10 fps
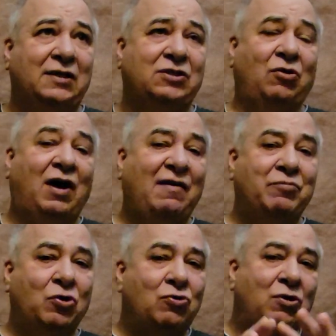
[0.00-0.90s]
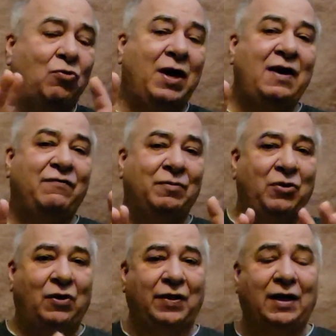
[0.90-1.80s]
So I broke away from
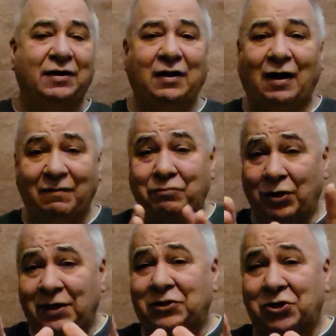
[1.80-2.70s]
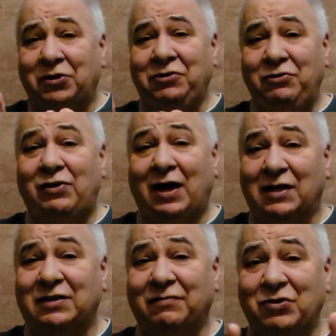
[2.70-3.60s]
all that, and I'm pretty sure you
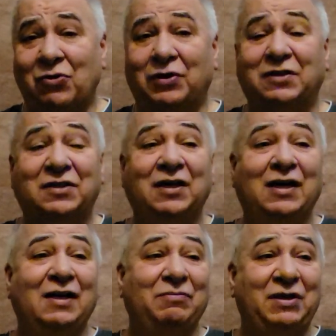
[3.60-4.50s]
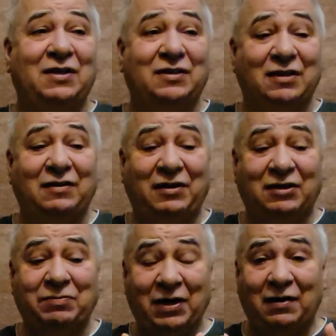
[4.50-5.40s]
guys have noticed, because
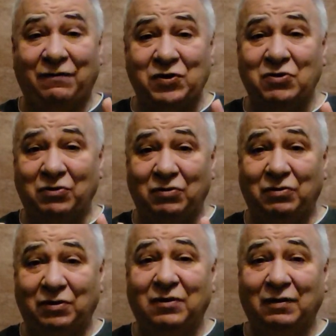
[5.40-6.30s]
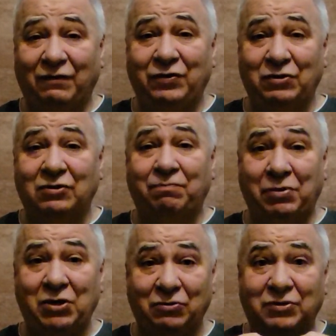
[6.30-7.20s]
there's been a few
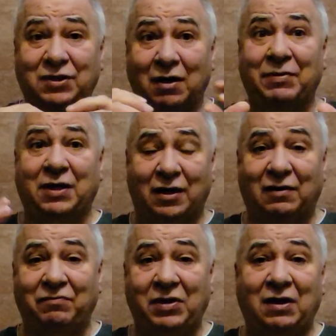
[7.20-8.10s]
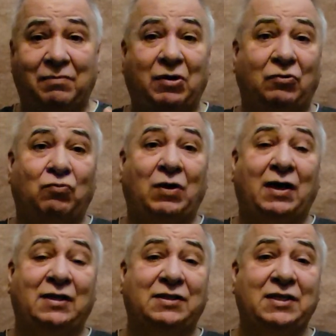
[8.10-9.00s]
spews coming out of me about what
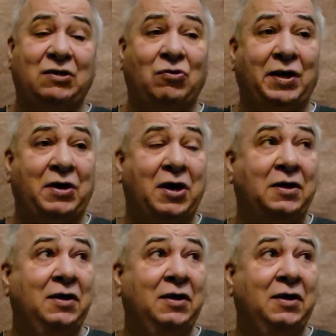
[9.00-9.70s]
I see going on.